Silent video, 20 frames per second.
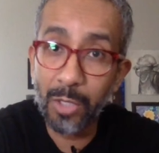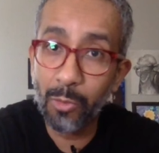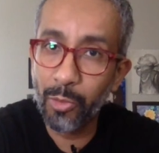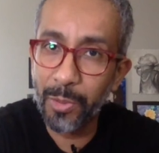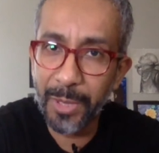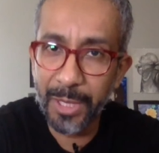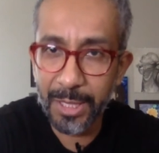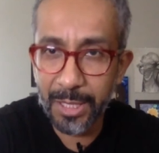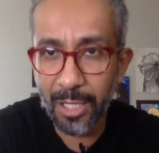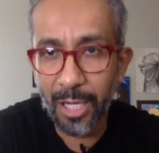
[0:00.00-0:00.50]

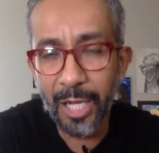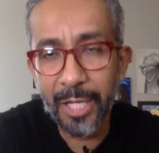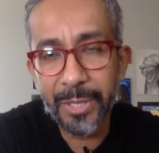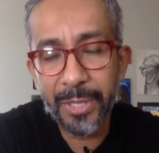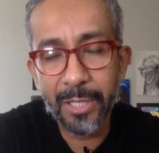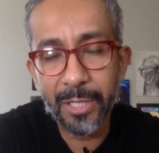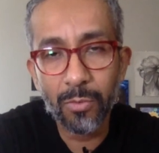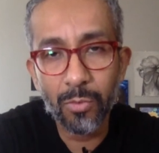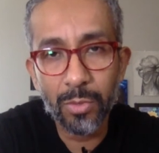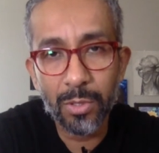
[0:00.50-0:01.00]
what this
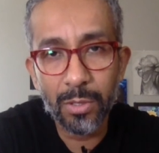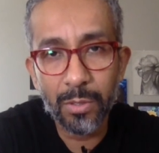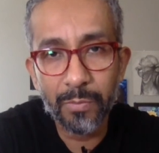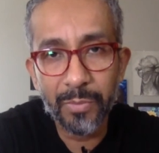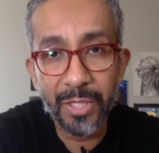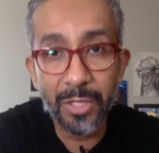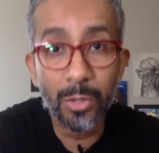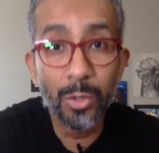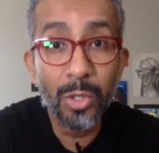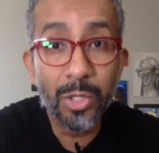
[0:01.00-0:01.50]
content will
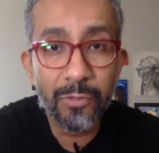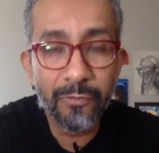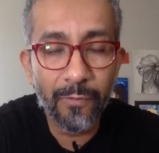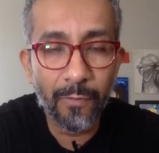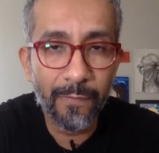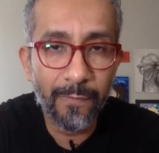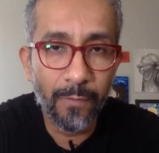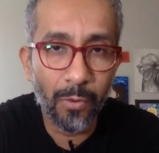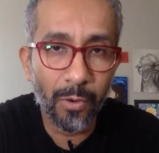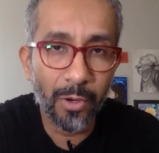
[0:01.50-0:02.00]
be
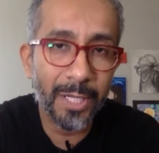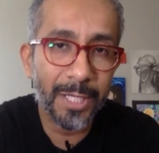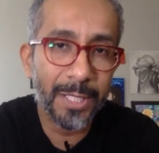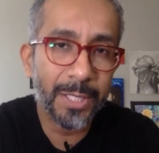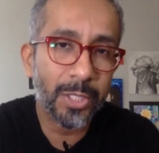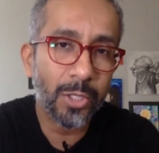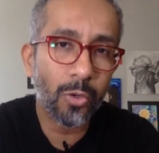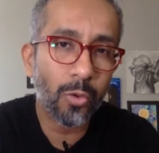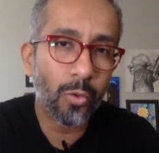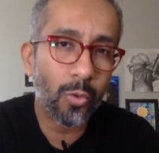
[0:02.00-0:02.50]
useful for,
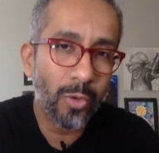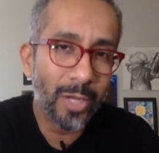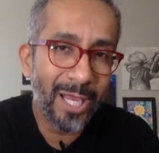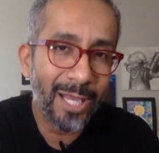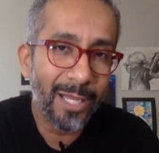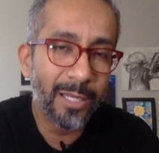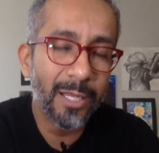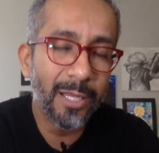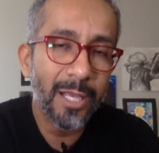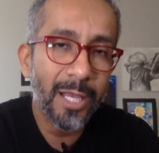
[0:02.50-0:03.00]
is to
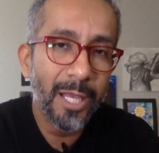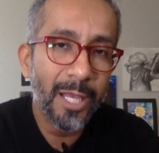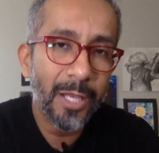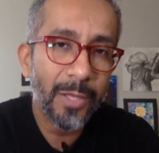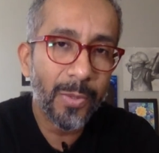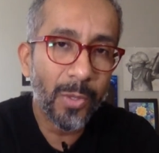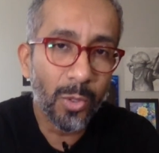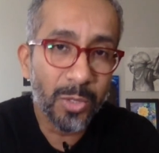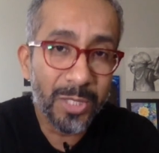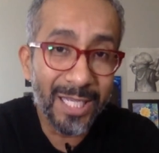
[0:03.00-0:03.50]
create
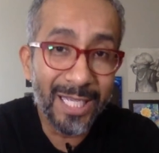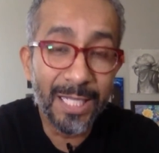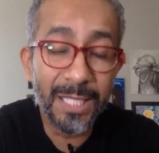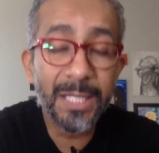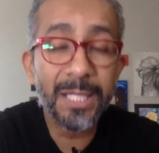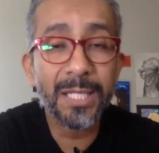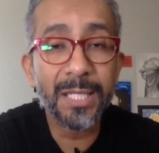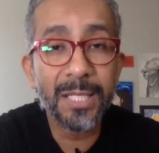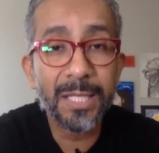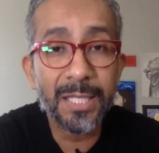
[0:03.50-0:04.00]
those
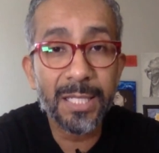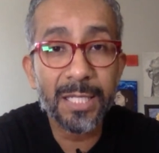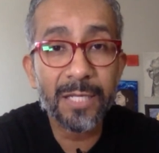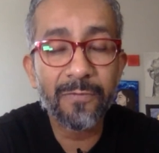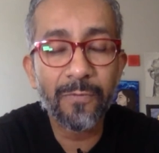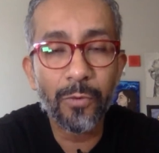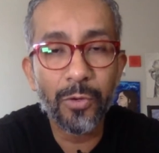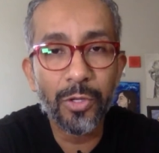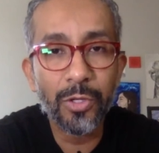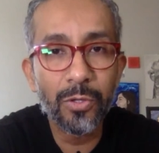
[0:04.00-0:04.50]

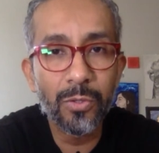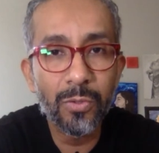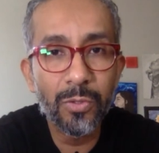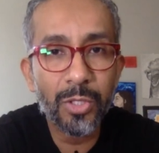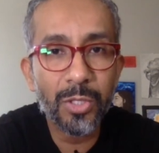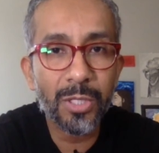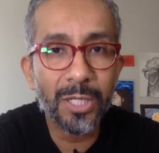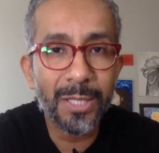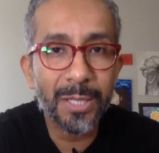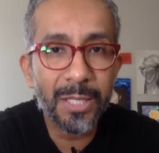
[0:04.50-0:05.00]
instances for
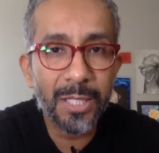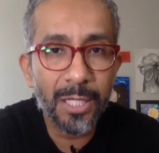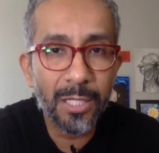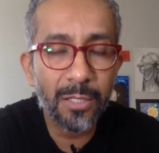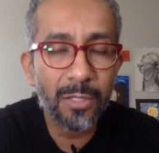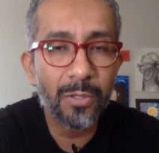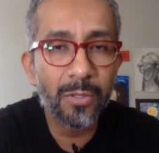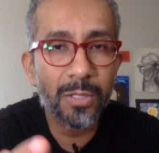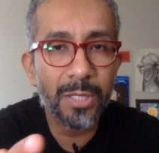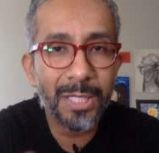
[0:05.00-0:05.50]
you to
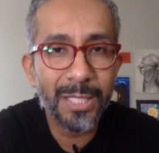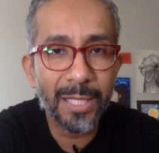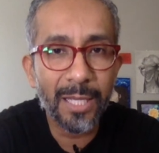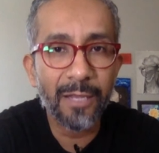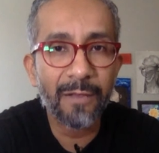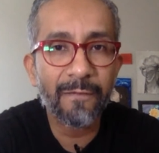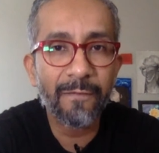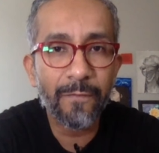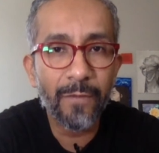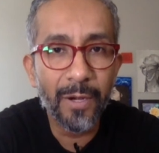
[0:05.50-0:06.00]
continue to
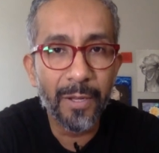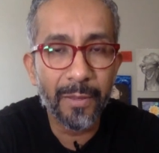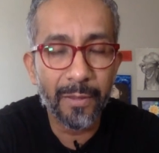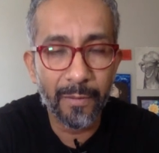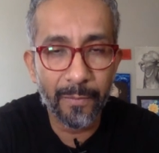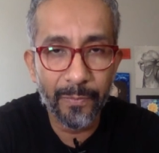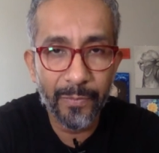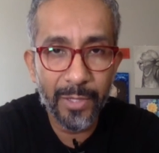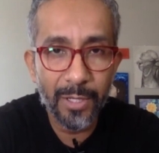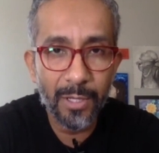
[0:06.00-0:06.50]
stay in front of
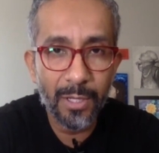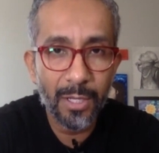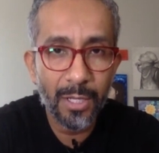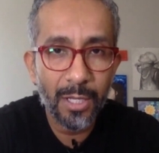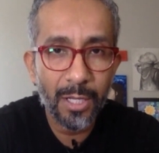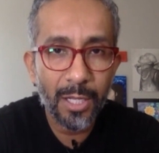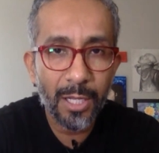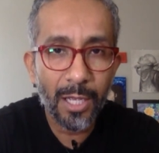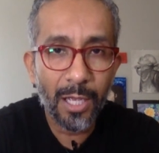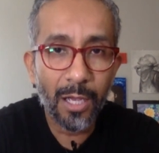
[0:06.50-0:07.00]
them.
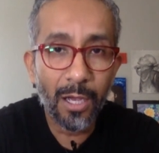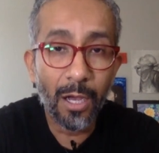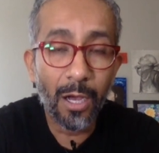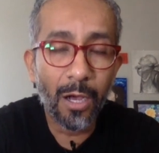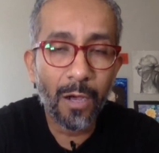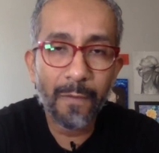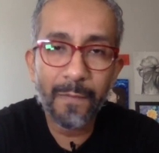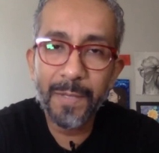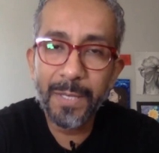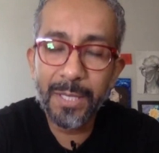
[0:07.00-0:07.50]

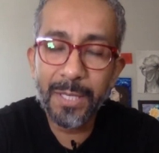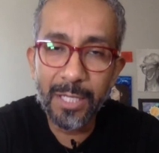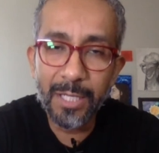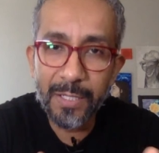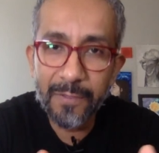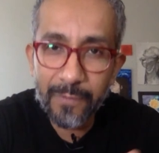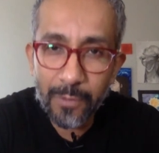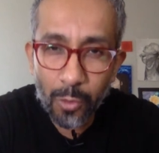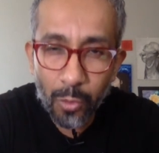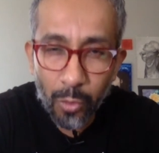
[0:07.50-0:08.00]
Obviously,
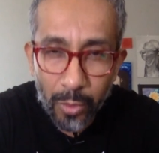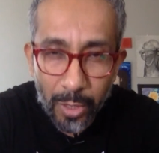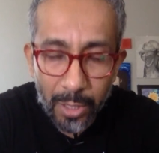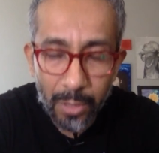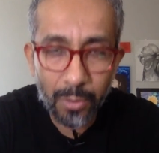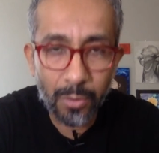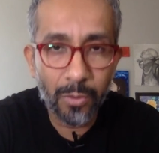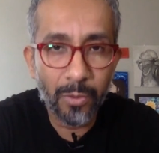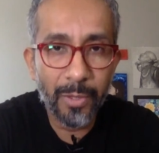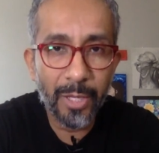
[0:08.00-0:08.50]
it's
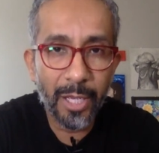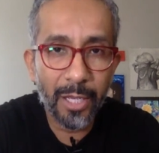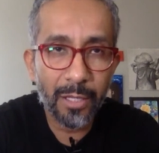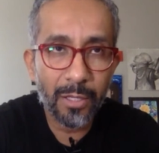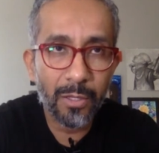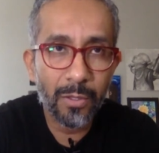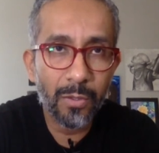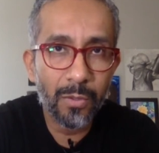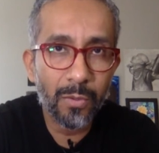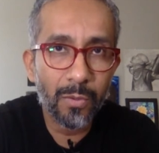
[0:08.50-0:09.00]
critical
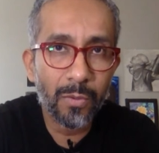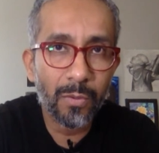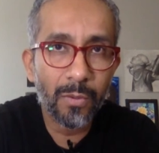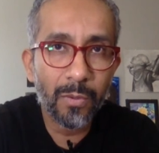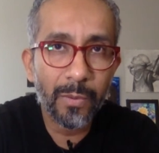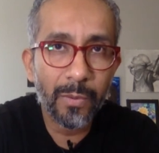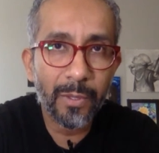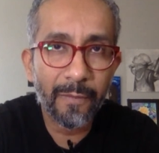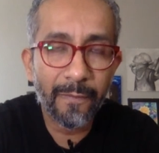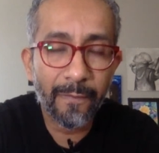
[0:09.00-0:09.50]
that
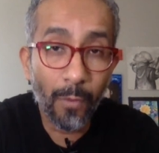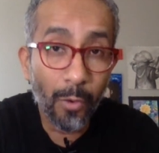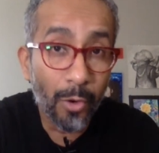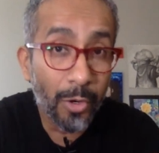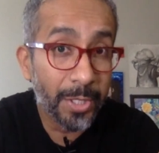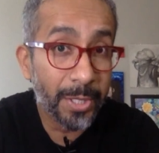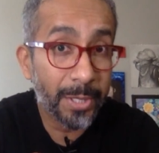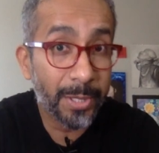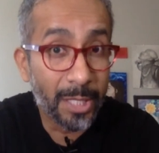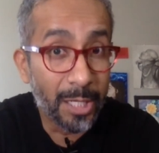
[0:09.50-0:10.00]
the
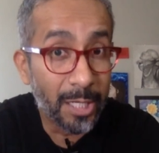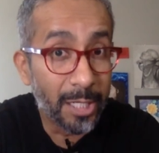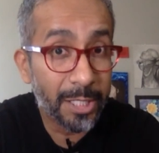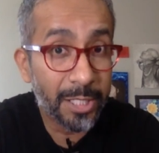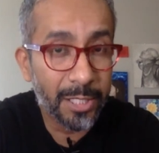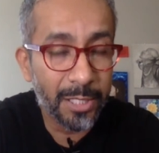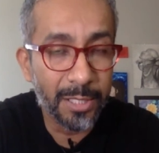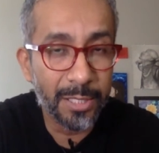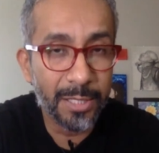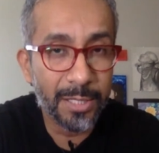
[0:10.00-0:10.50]
first
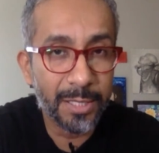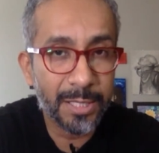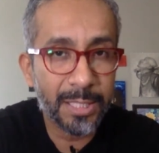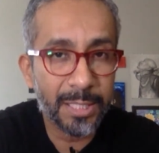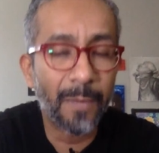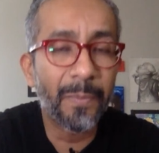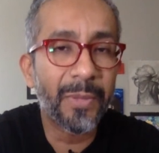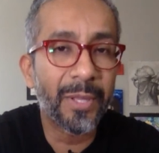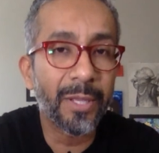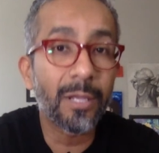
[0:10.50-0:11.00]
touch is
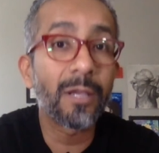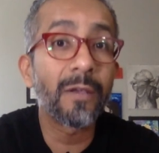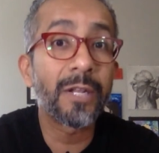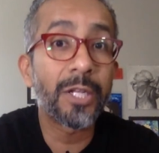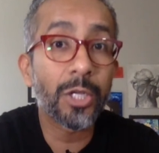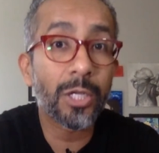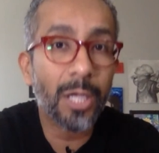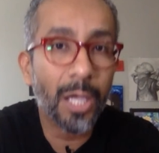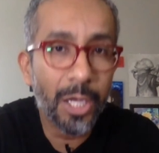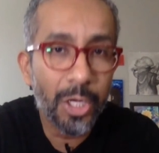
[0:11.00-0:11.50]
something
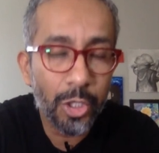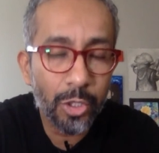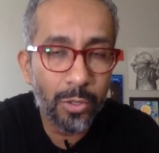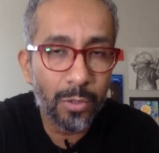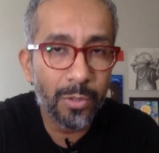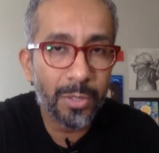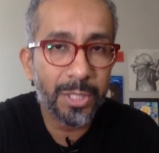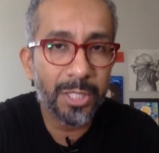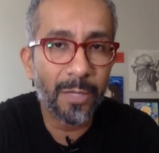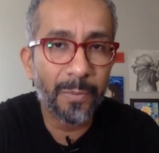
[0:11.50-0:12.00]

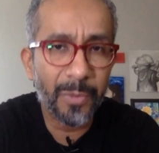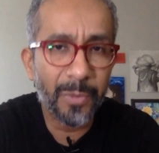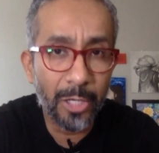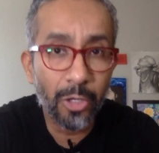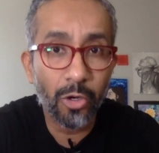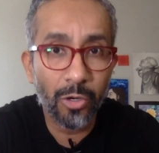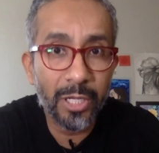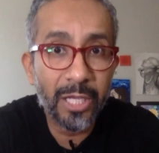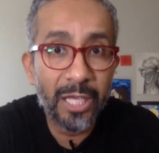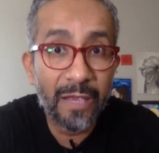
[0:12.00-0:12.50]
educational,
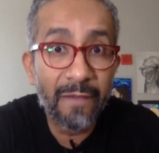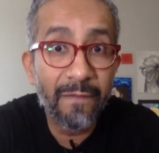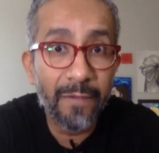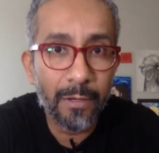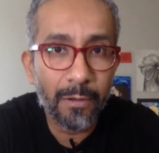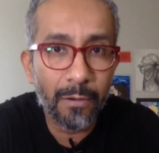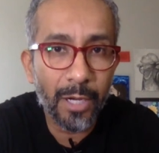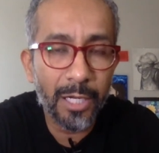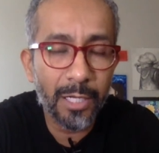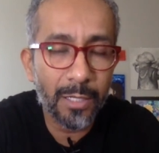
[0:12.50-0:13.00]
something you're
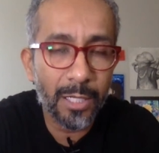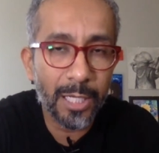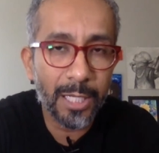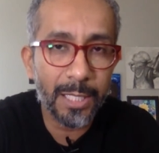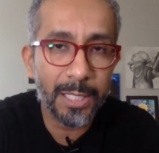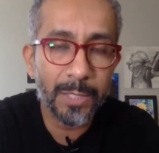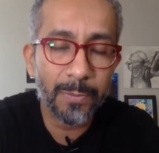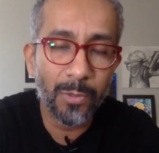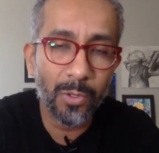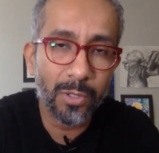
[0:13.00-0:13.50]
giving, right?
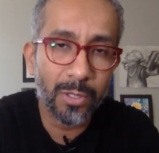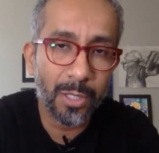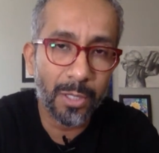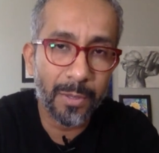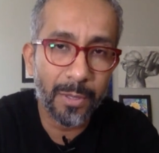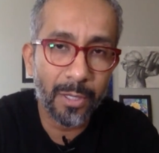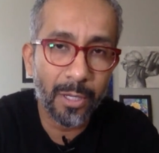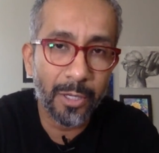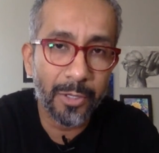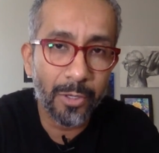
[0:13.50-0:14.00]
Like I spoke
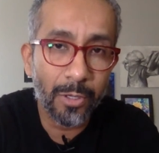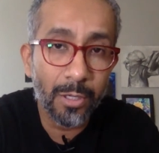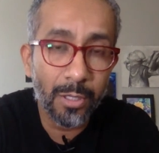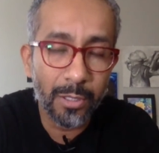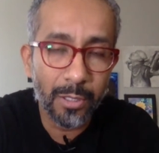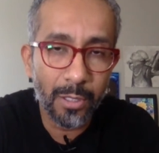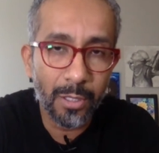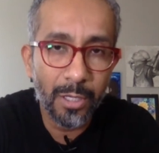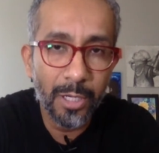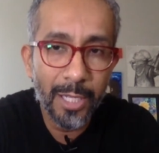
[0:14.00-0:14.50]
on
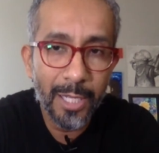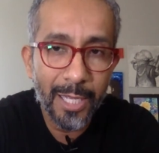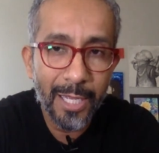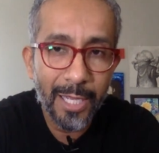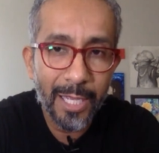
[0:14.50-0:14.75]
earlier,